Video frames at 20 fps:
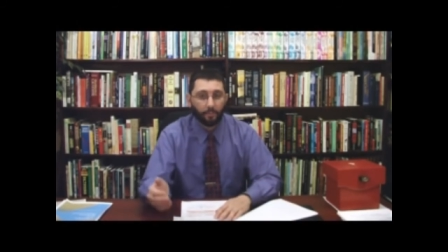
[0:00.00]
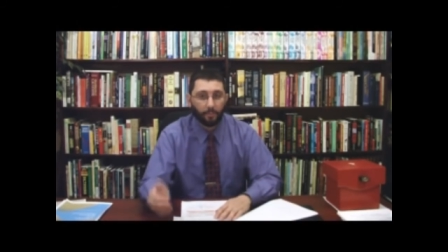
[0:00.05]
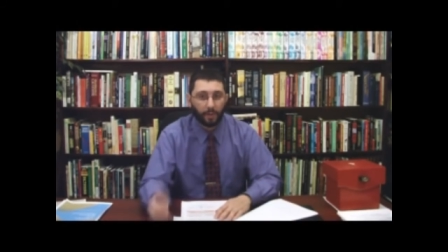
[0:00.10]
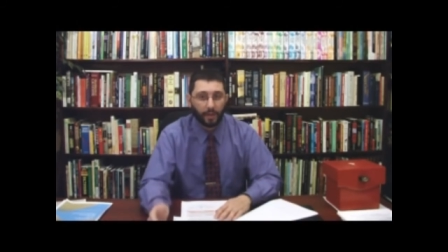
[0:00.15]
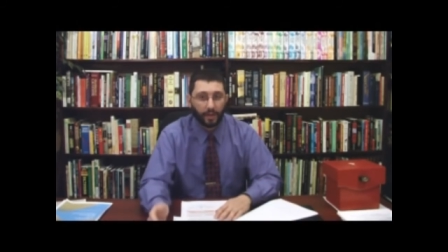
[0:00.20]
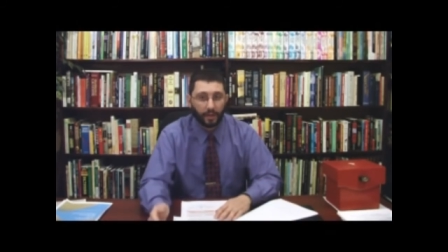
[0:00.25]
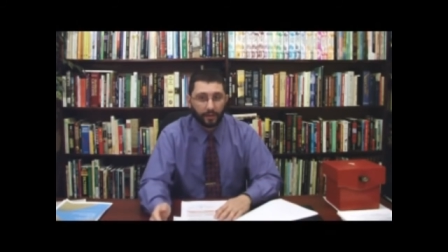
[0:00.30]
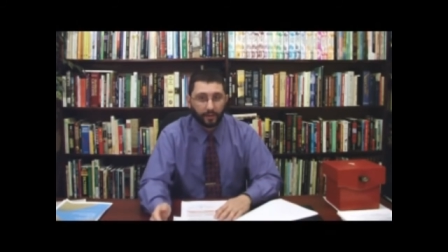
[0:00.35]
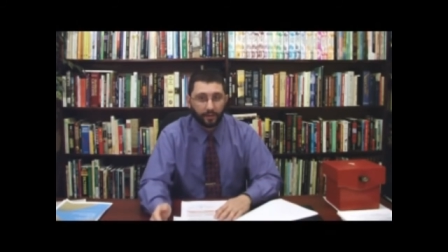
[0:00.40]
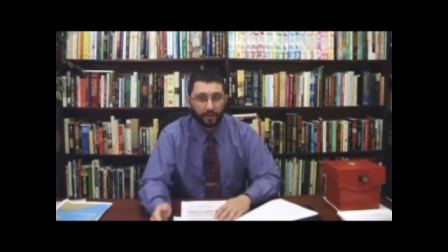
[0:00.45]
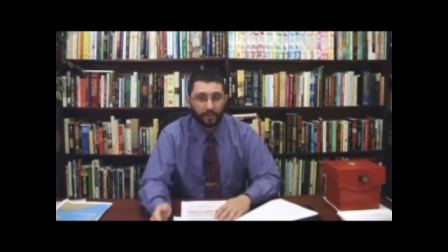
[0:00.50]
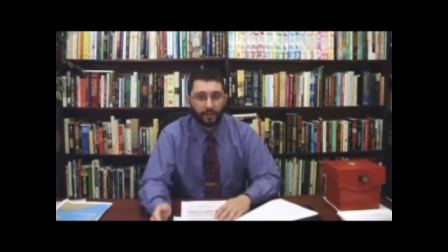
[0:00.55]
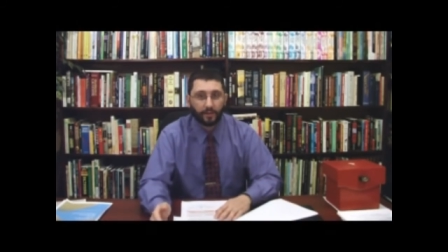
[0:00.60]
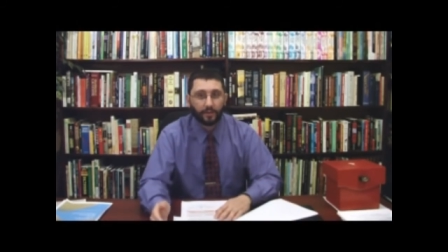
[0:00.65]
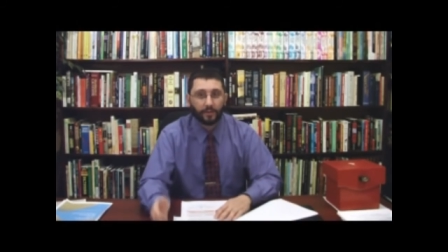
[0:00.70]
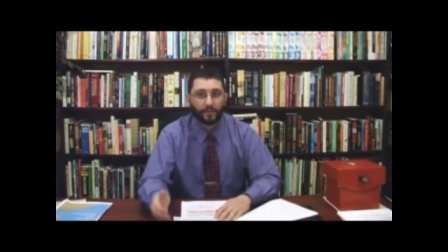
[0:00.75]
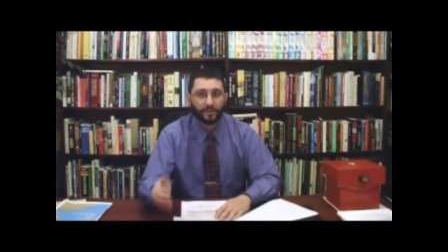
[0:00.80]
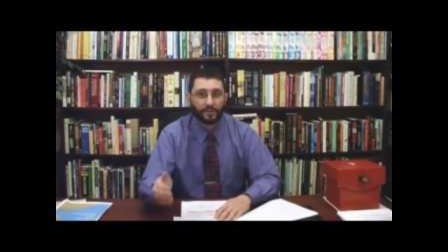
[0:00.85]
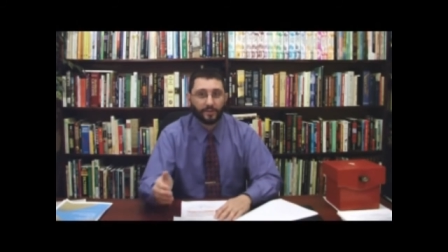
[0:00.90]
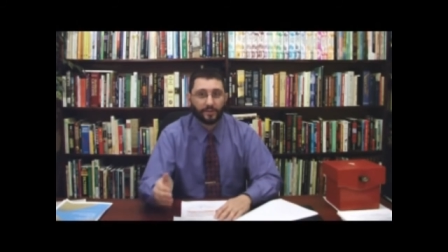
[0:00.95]
But
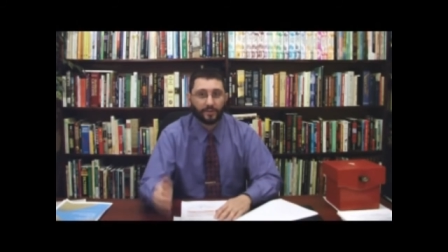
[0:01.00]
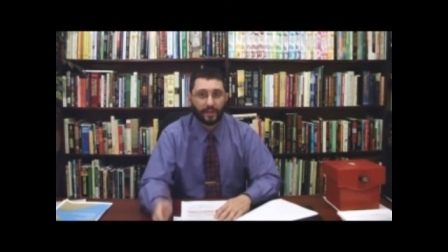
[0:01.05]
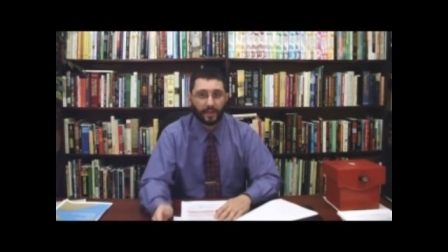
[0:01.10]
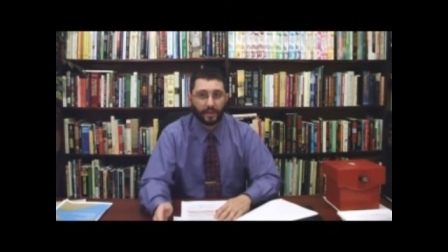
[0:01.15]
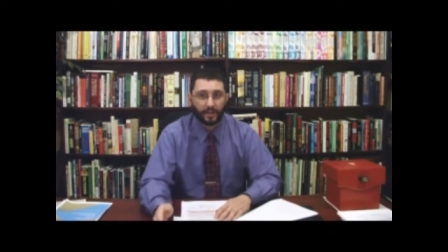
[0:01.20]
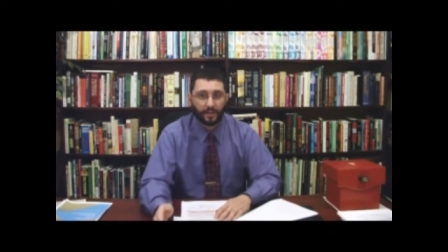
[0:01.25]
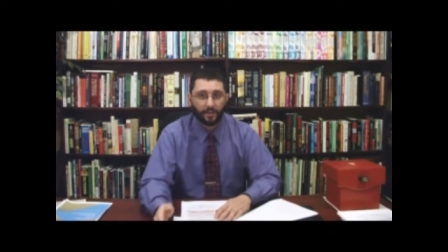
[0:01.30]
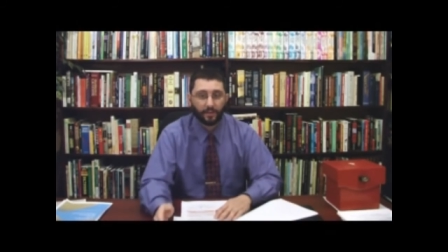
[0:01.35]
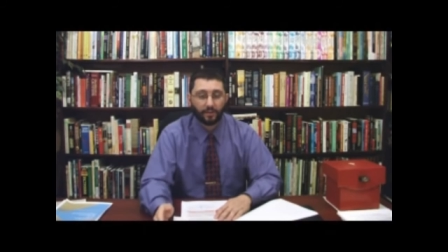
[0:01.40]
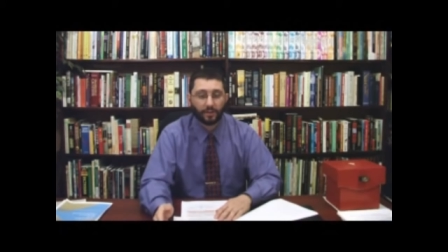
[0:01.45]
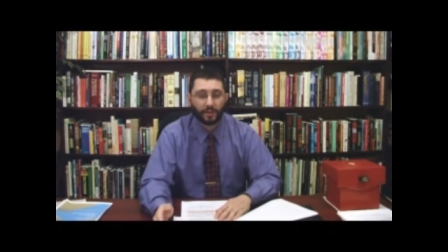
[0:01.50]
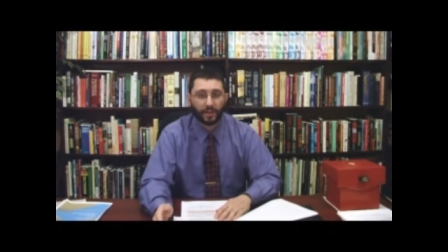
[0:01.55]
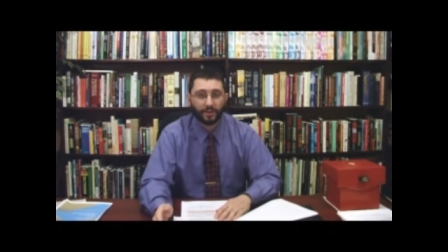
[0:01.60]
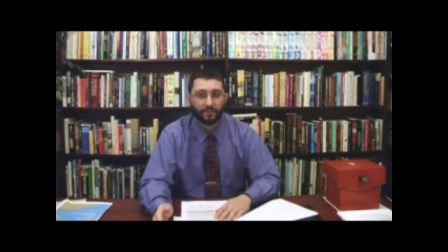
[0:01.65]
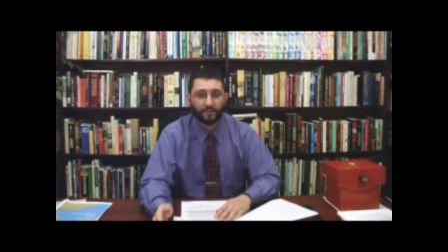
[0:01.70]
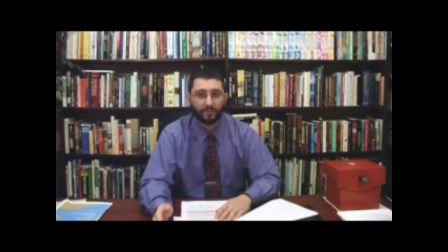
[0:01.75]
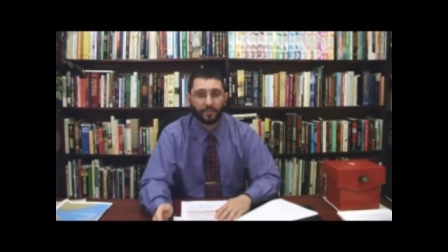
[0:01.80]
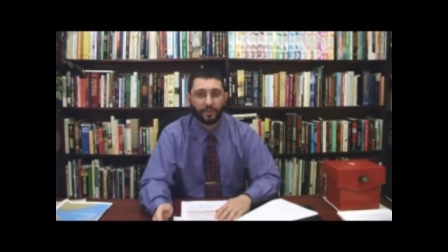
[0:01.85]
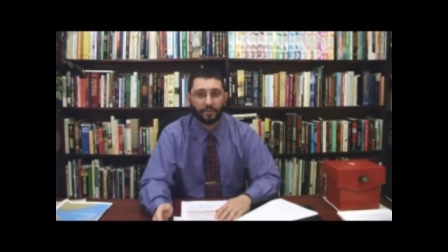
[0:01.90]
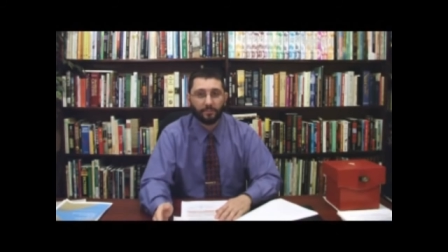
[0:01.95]
secular
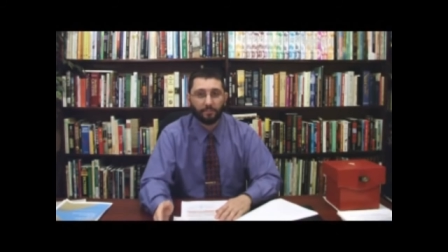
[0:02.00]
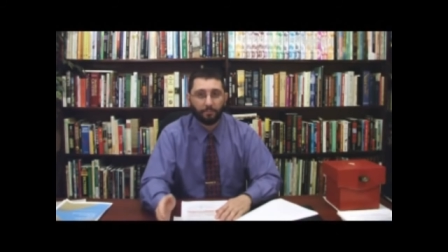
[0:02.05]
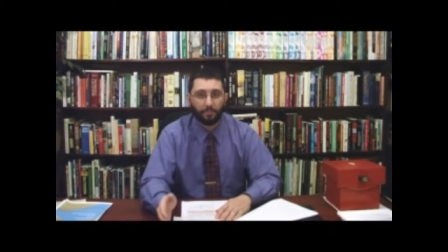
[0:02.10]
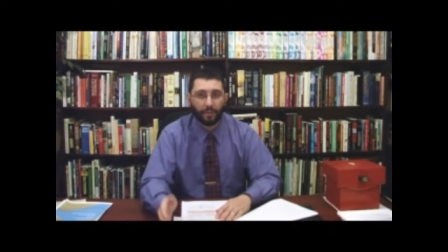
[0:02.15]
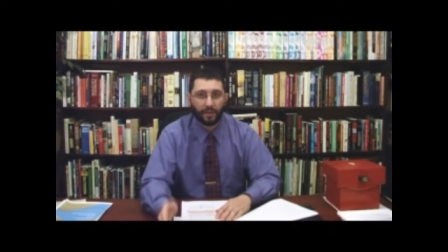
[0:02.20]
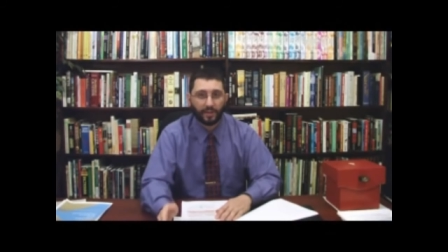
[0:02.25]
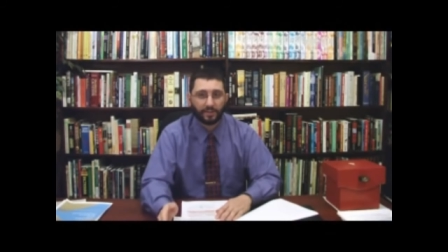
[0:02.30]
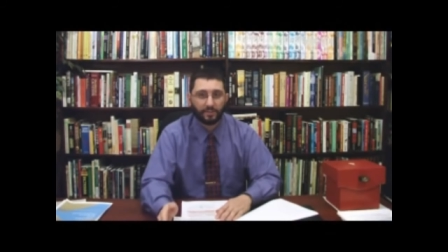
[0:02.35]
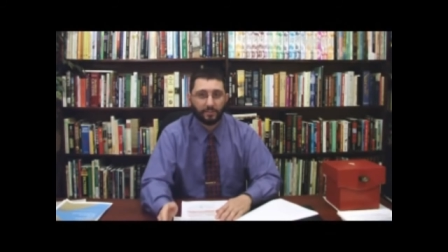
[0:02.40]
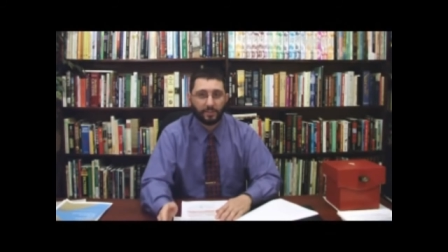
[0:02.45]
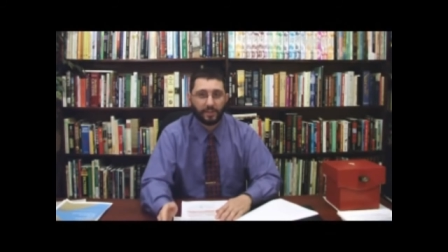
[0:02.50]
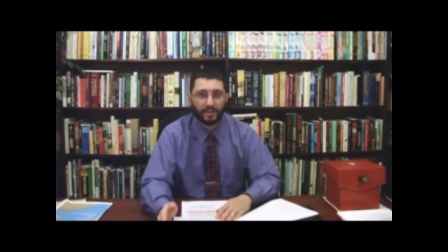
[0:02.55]
government must